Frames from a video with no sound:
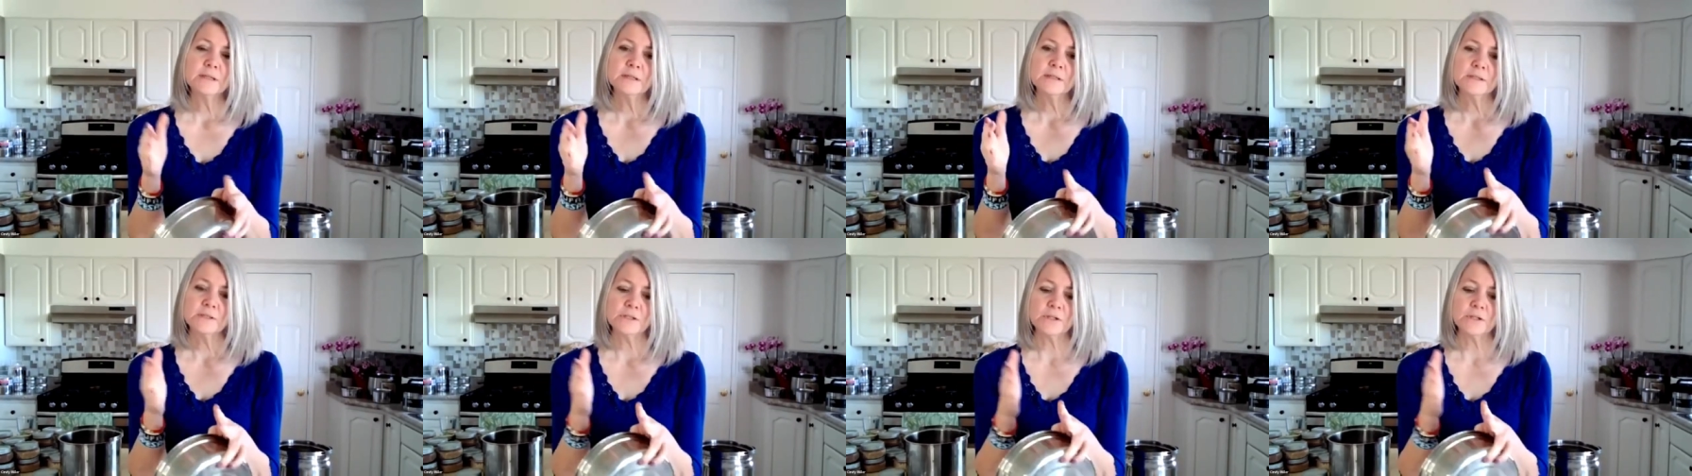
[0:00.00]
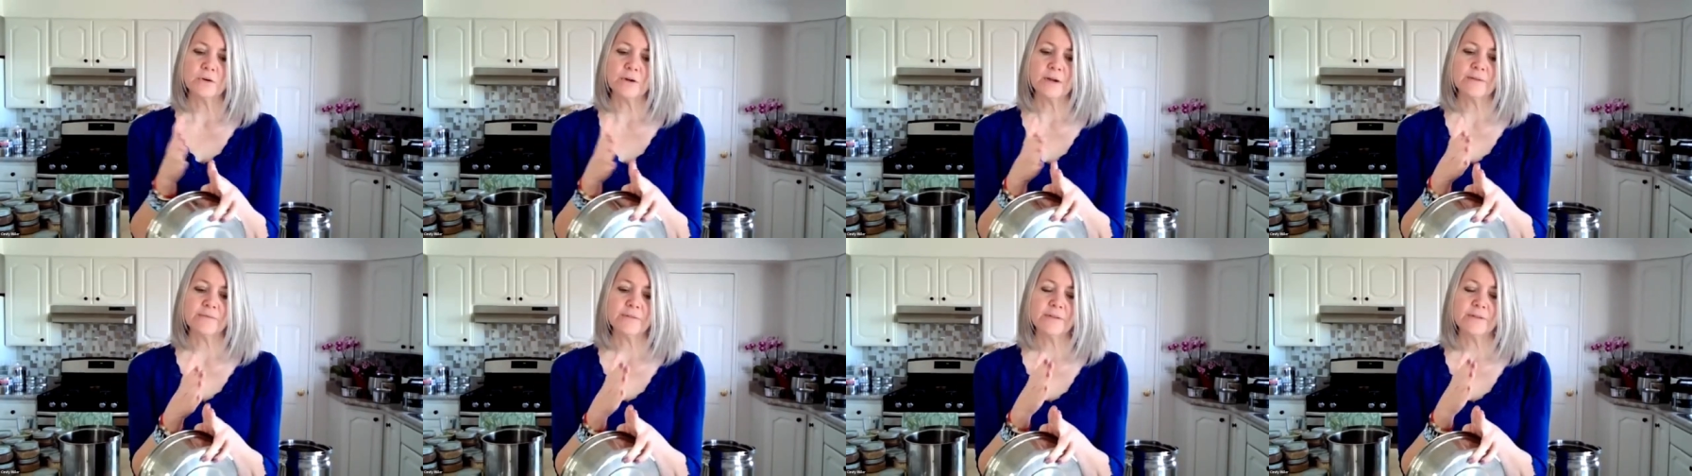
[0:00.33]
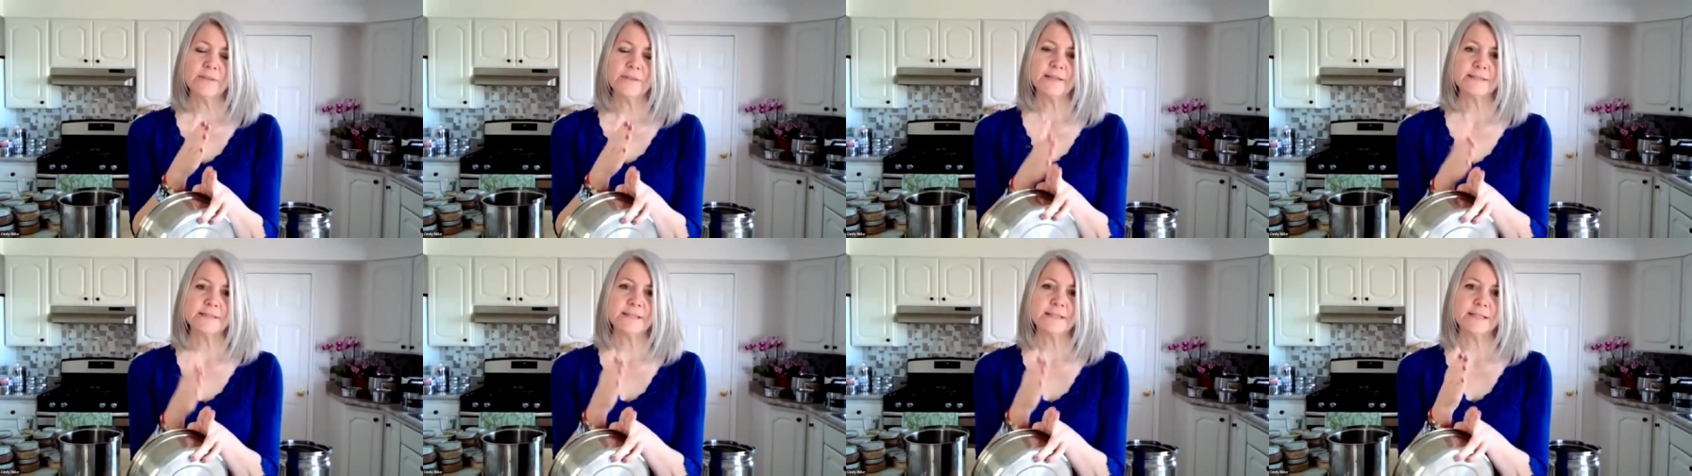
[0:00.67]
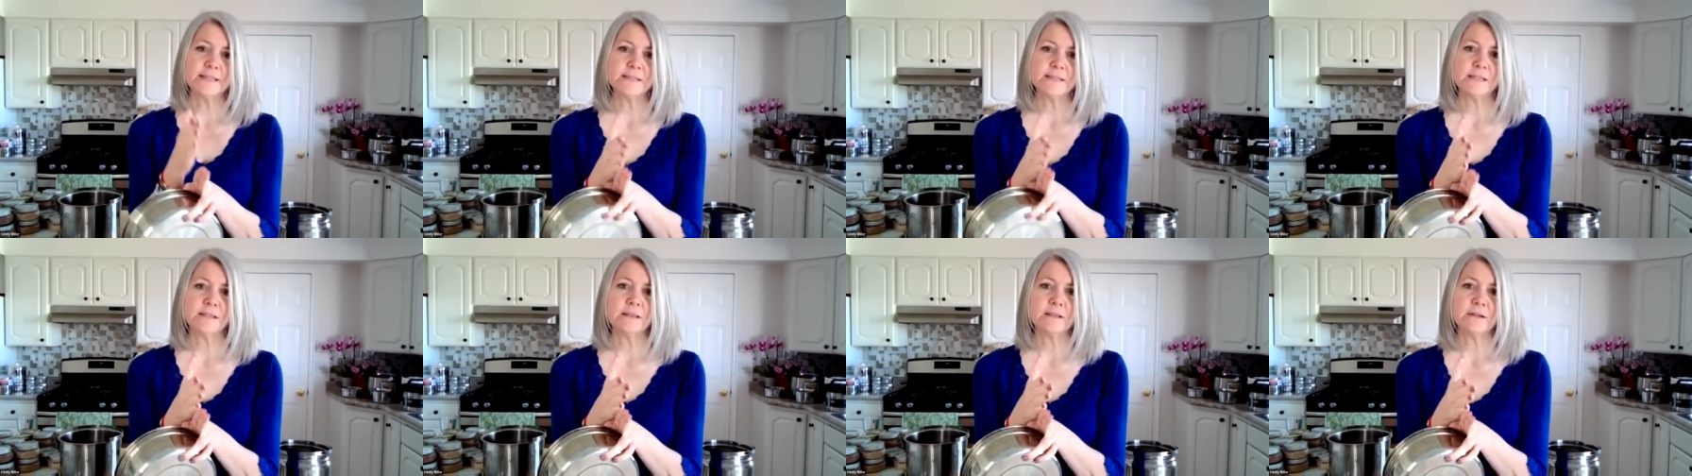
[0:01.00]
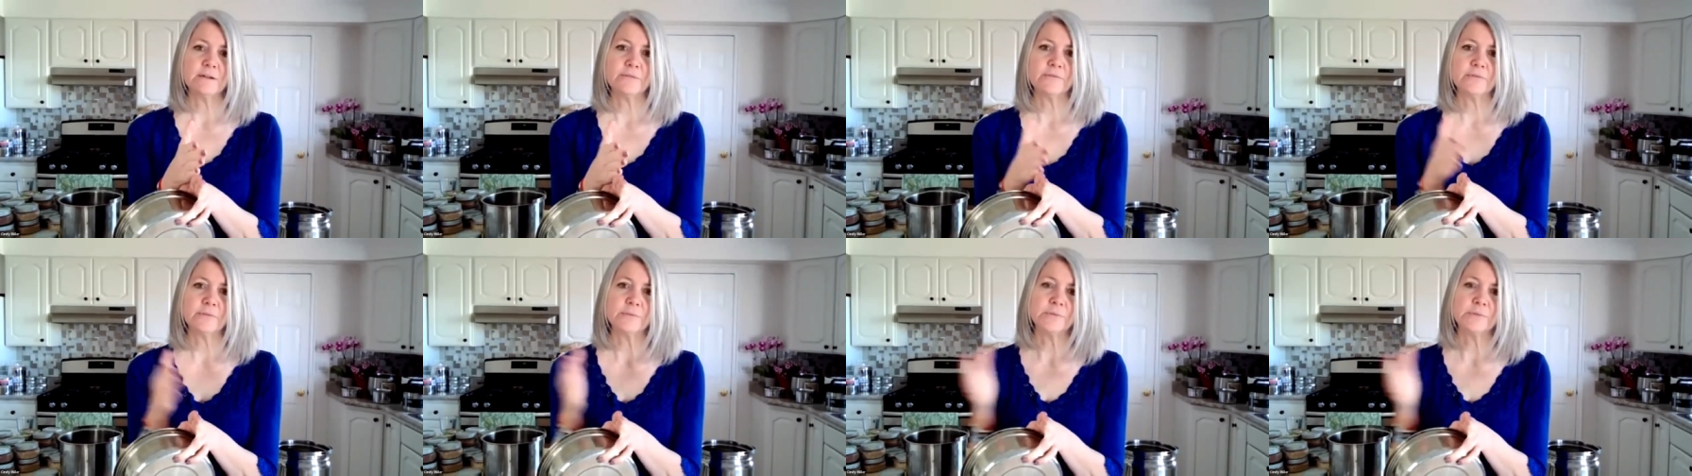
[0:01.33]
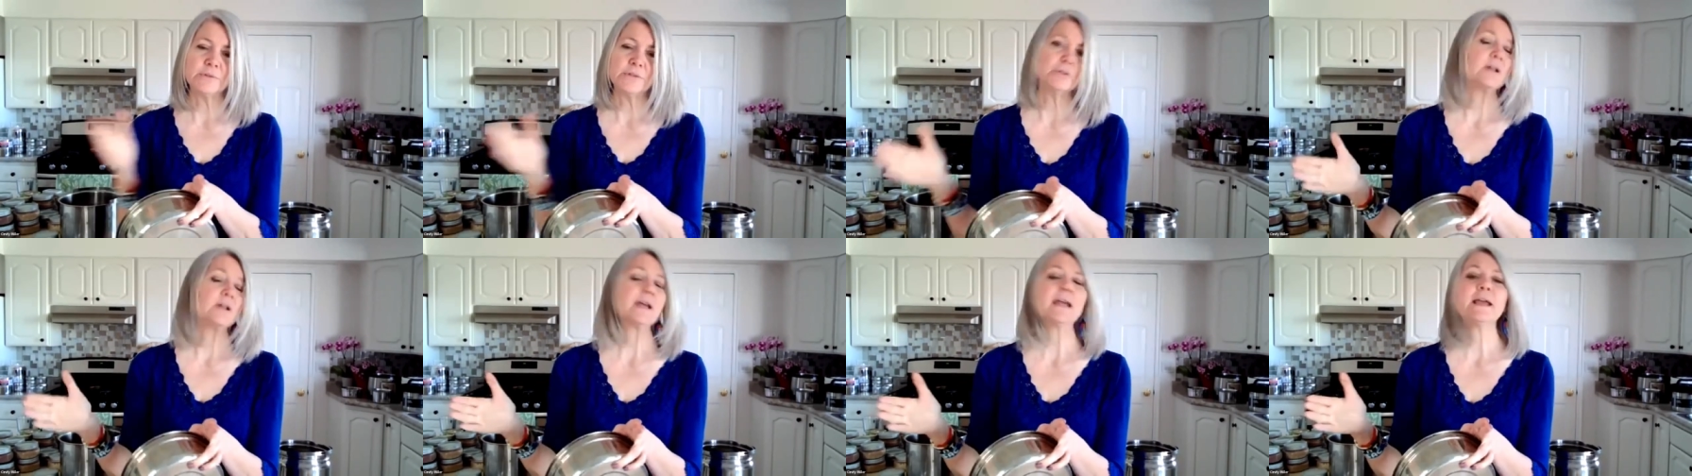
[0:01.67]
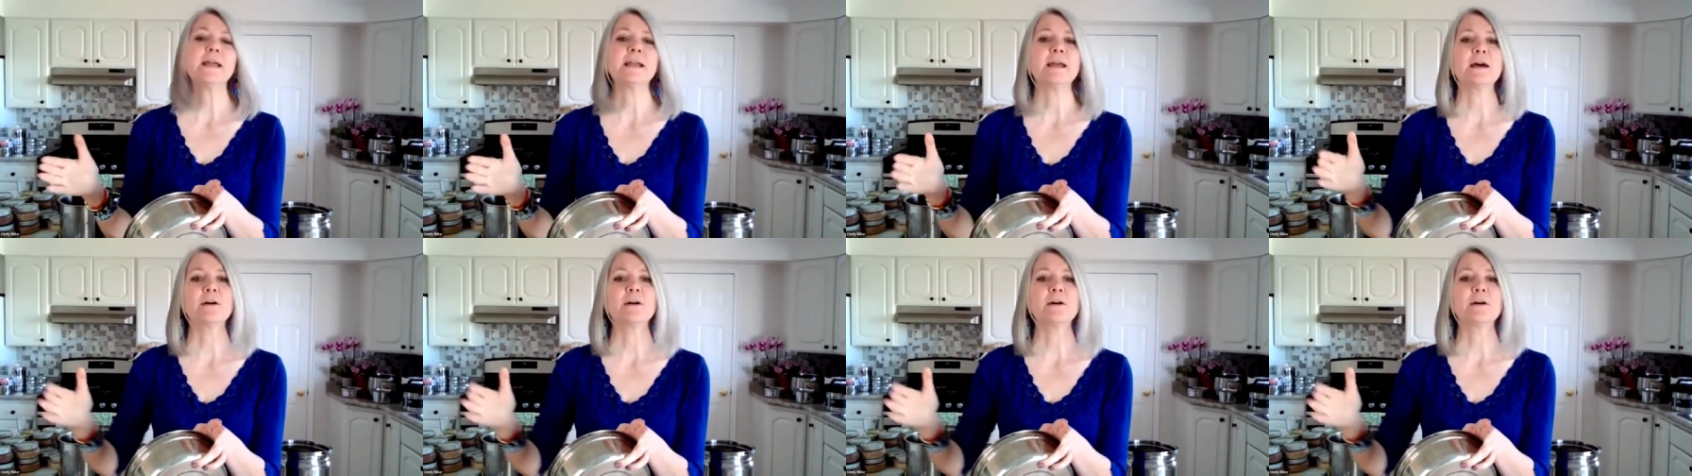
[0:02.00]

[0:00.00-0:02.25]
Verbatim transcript: So everything stays in there from two to eight